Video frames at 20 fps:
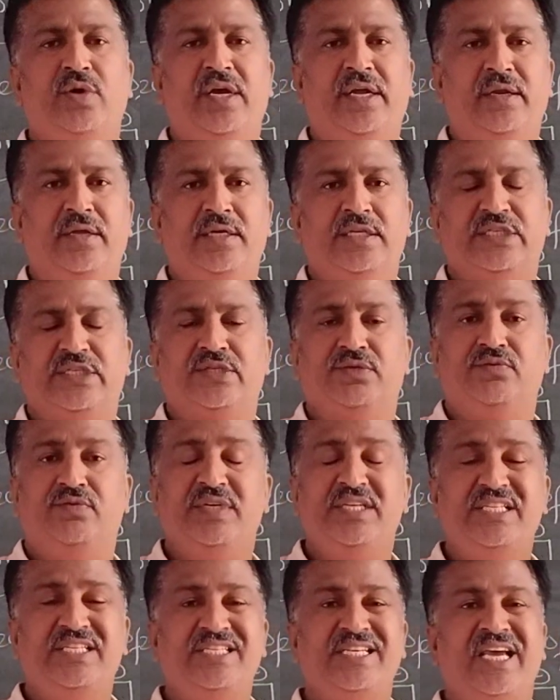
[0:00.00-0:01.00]
anions,
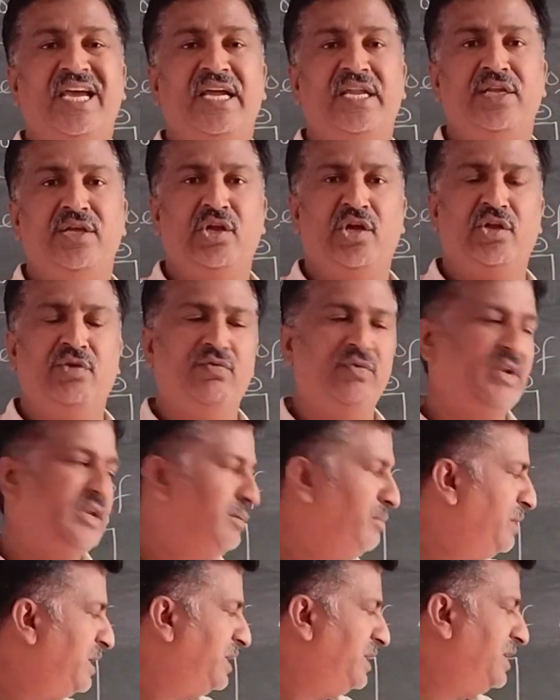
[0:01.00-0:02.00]
which anion will
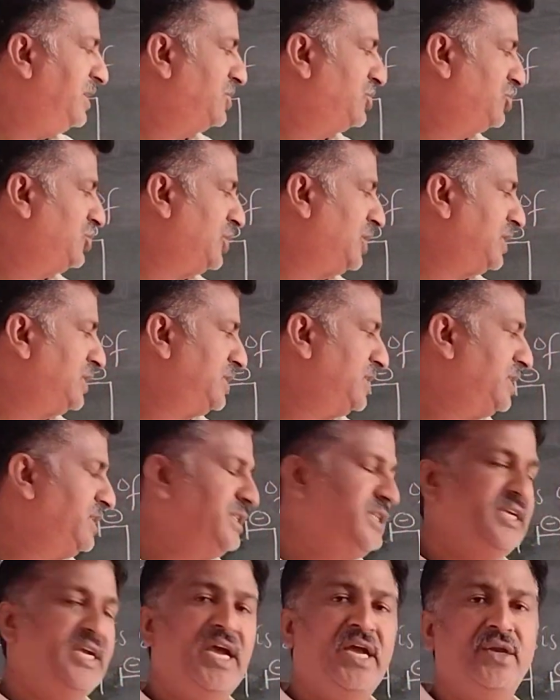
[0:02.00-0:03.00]
be discharged at
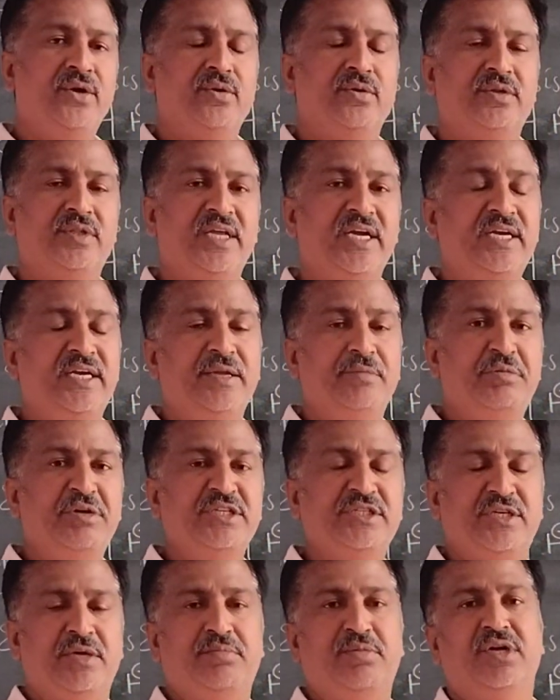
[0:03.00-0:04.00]
the anode? That
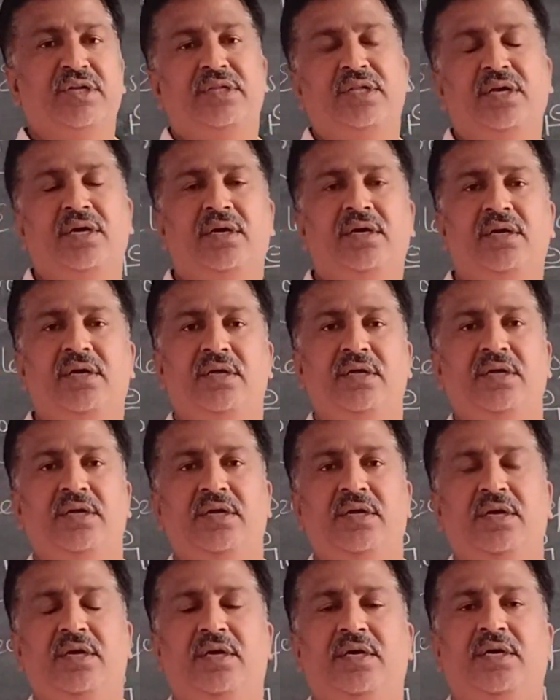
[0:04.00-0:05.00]
depends upon the
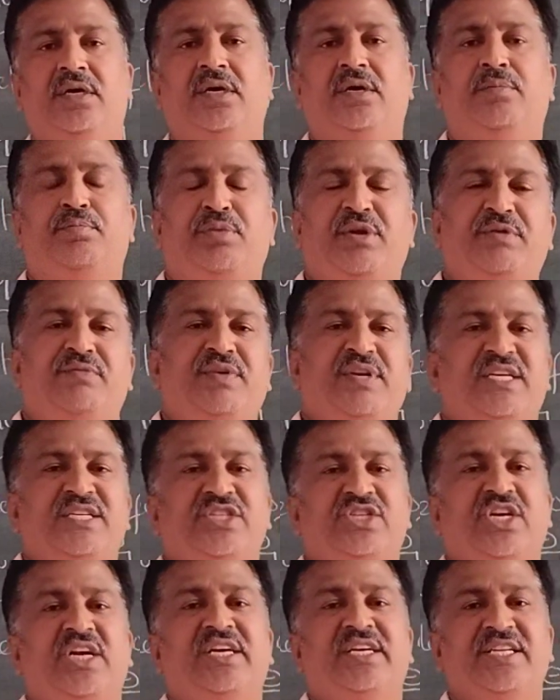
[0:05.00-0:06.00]

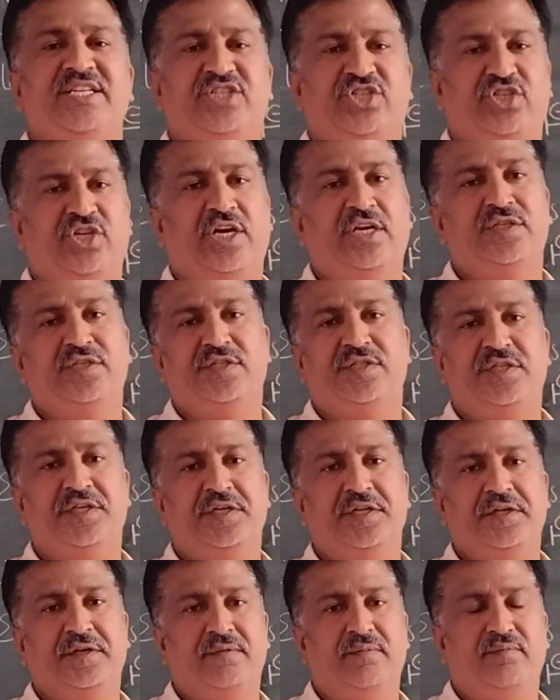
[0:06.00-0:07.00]
preferential discharge
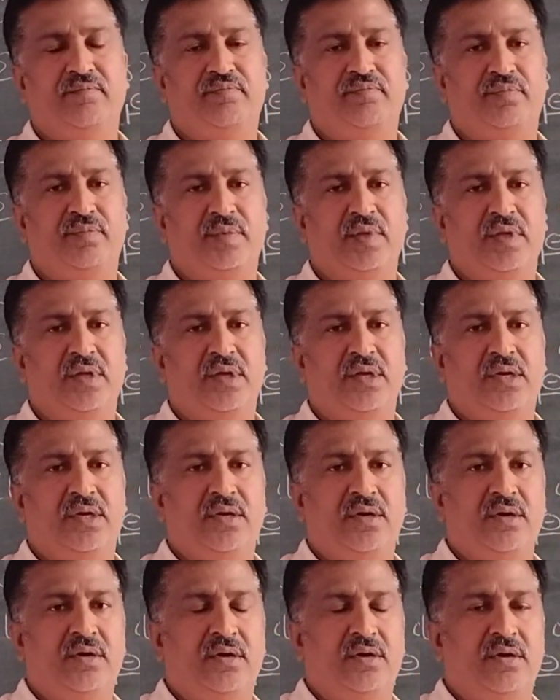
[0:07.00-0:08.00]
theory,
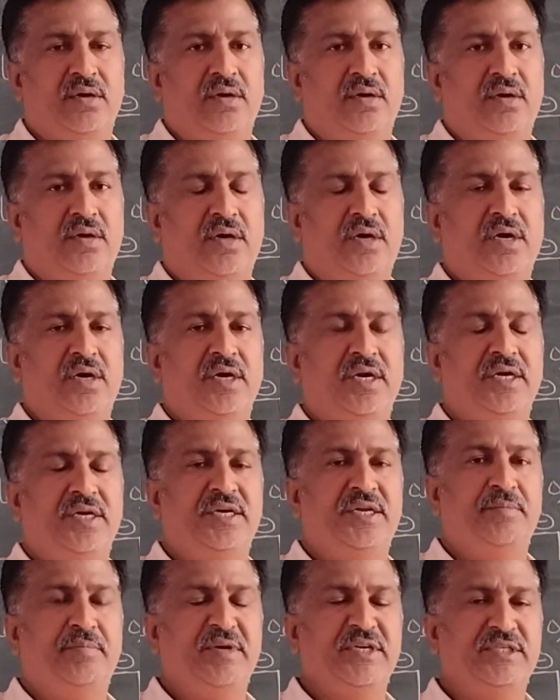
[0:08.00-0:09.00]
or
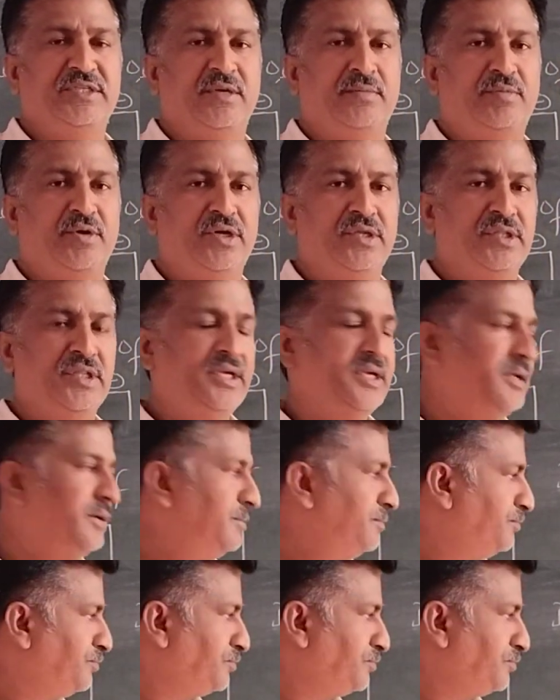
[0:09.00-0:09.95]
it depends upon the